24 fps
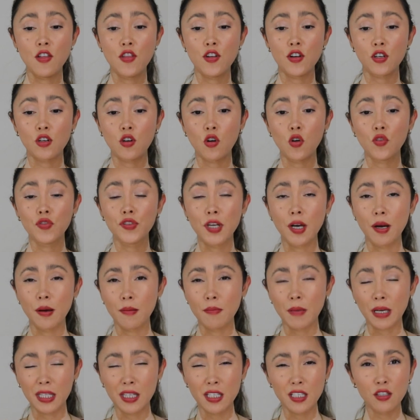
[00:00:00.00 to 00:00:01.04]
they're called, I
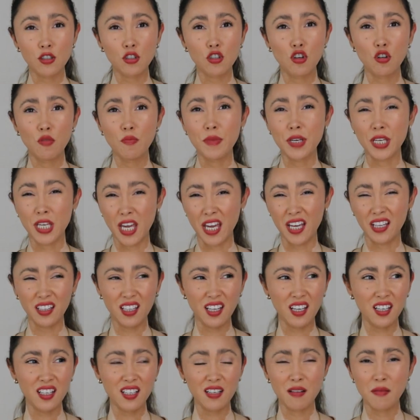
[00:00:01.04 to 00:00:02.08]
think they're called
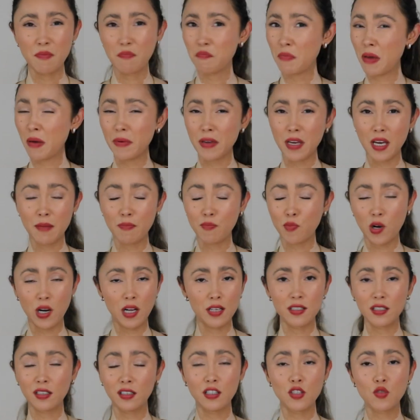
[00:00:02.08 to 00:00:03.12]
Michaela. Maybe I'm
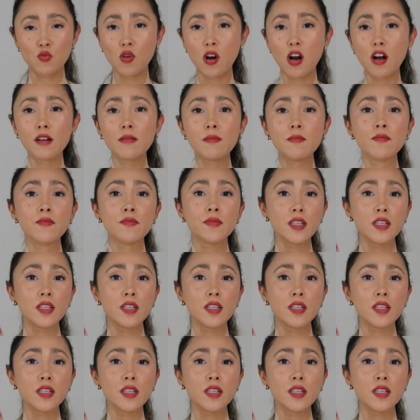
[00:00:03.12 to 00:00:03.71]
pronouncing this wrong.